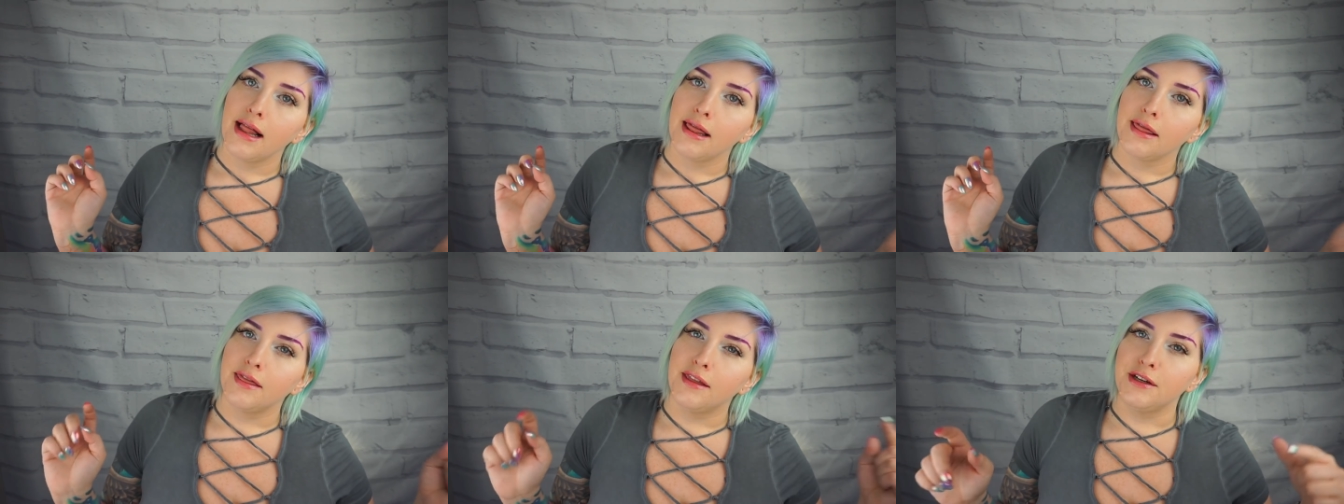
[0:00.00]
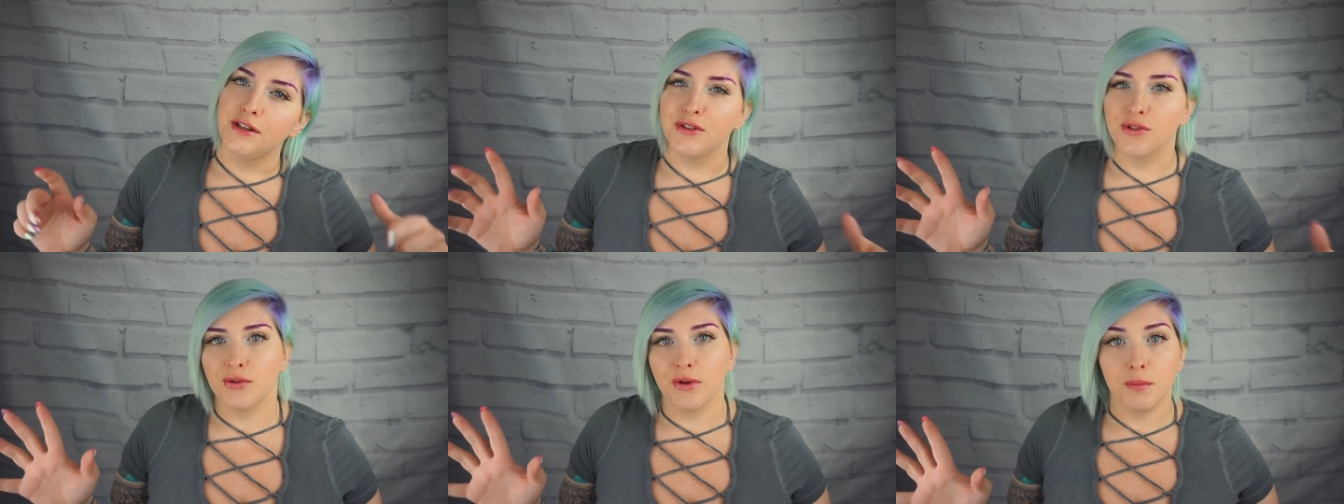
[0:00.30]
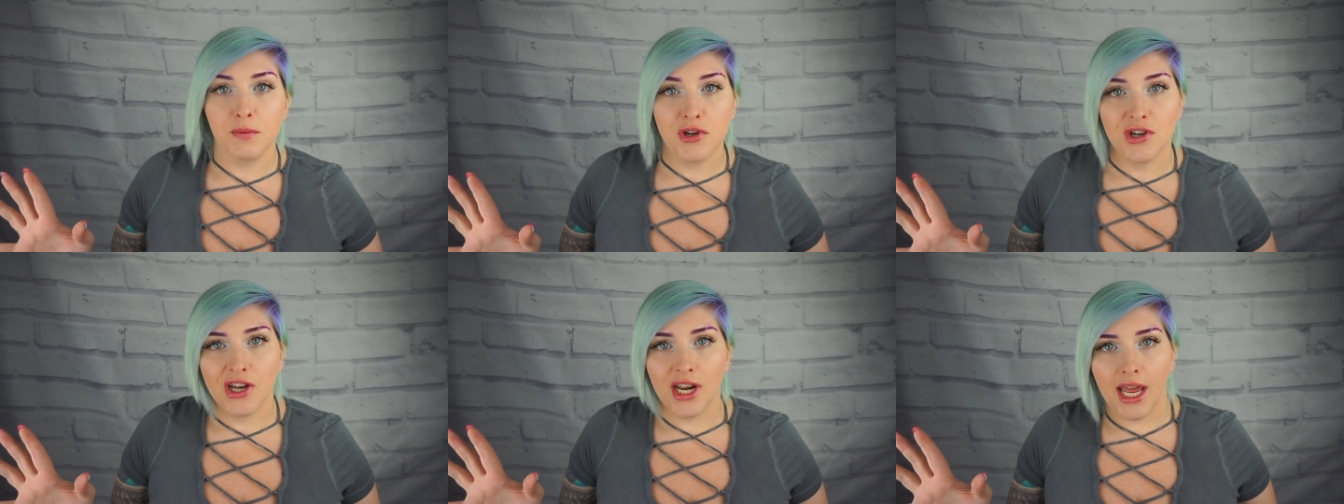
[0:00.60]
the
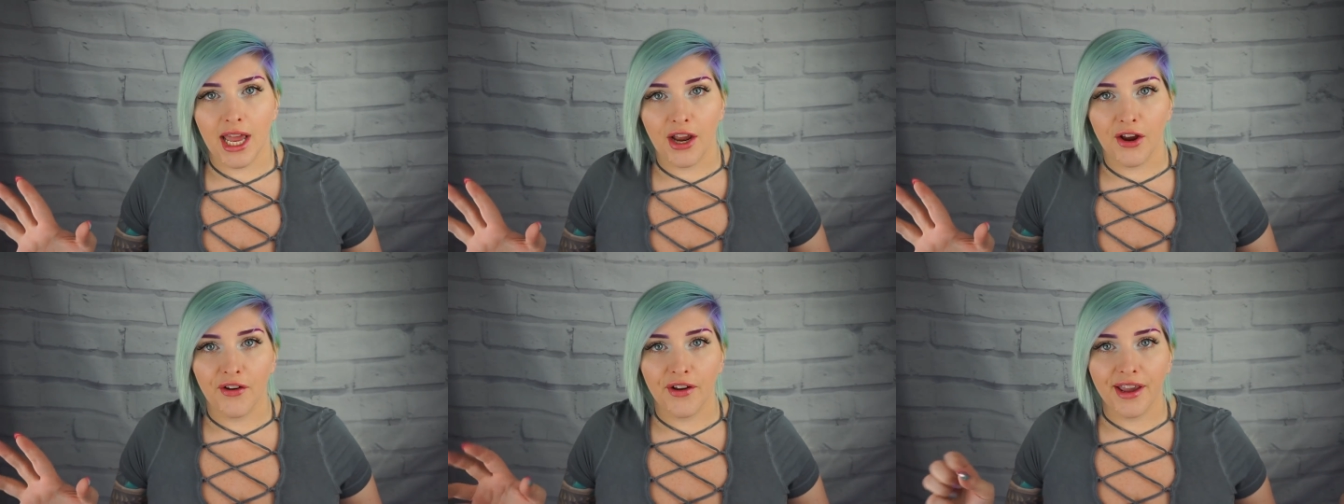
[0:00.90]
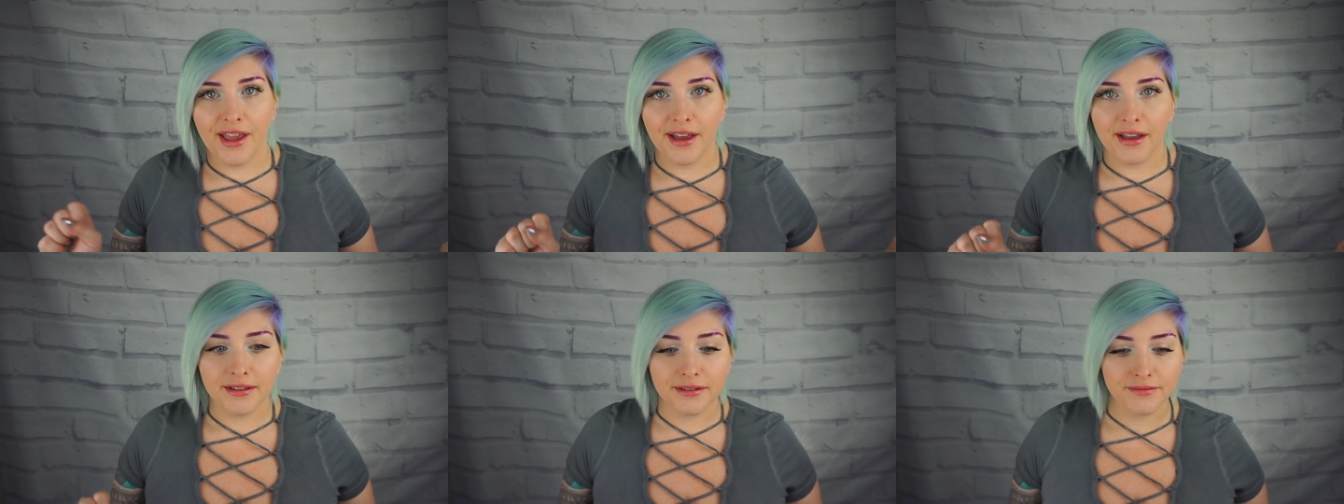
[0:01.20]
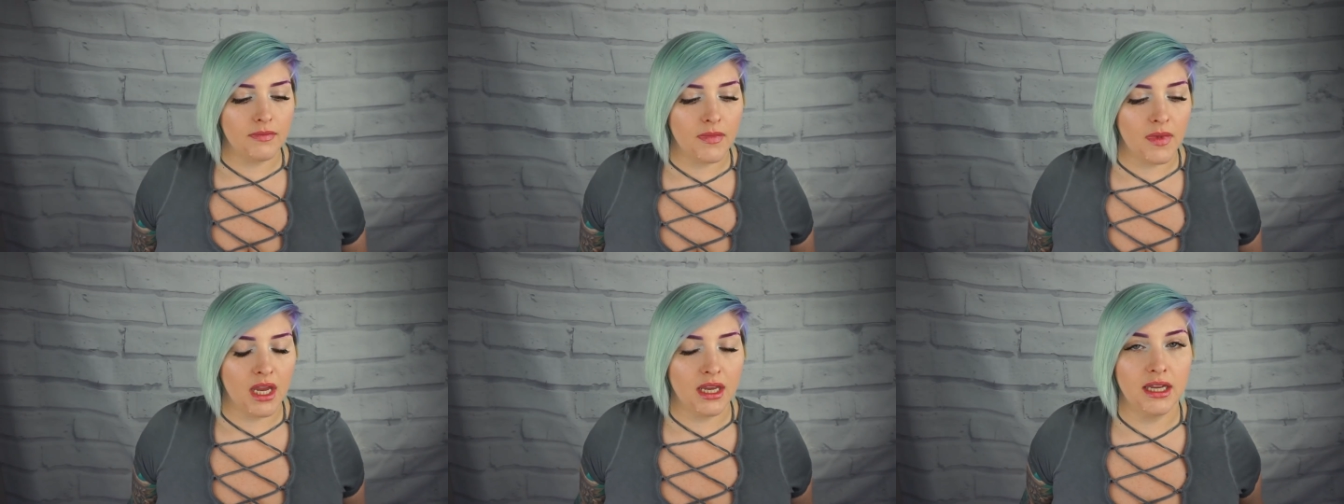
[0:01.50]
description area.
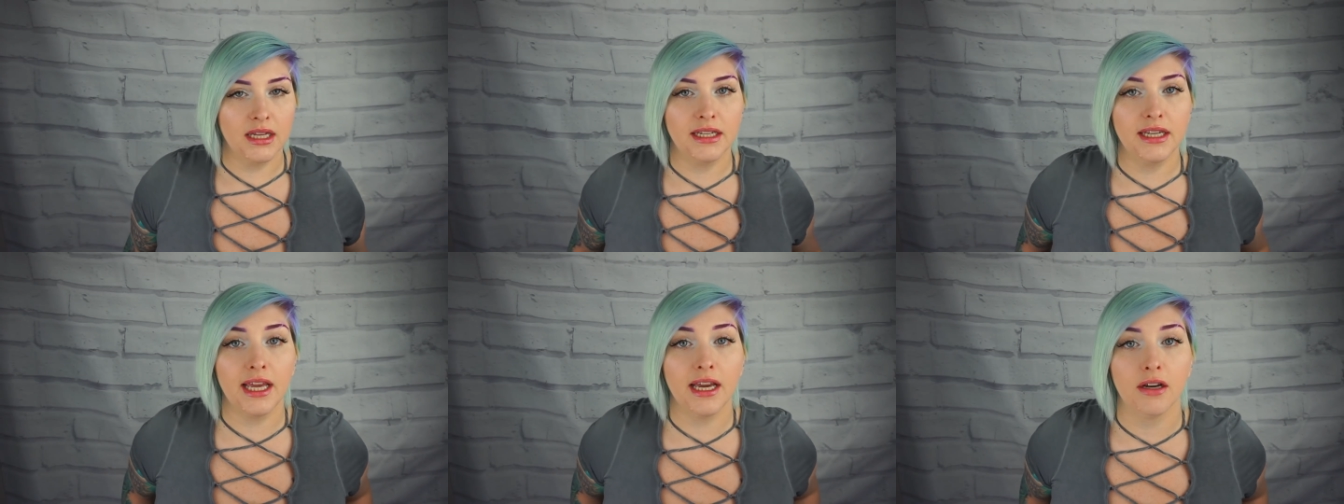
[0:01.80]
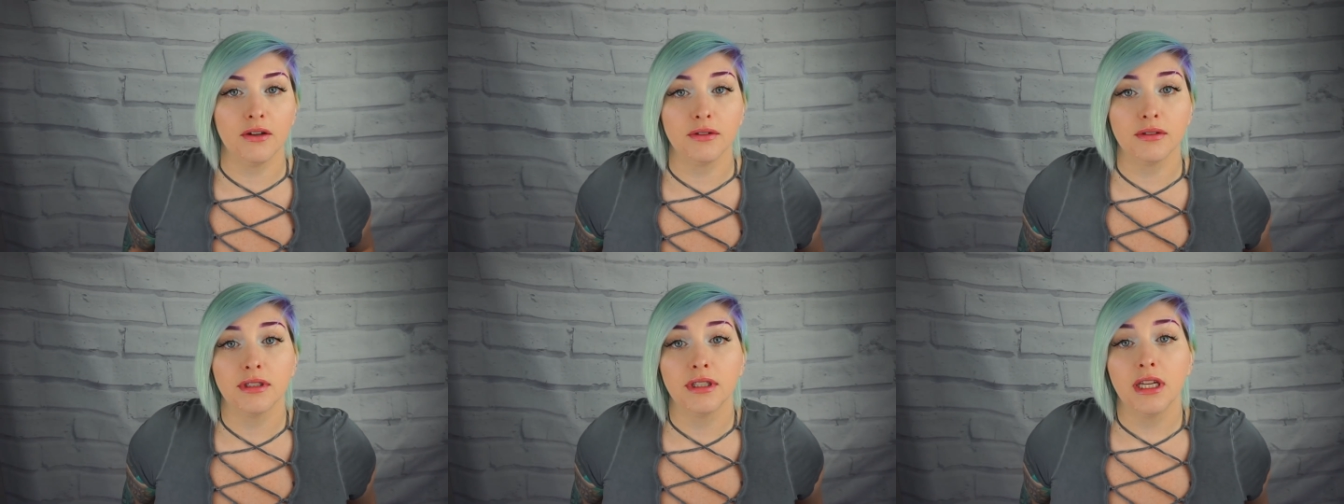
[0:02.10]
Now,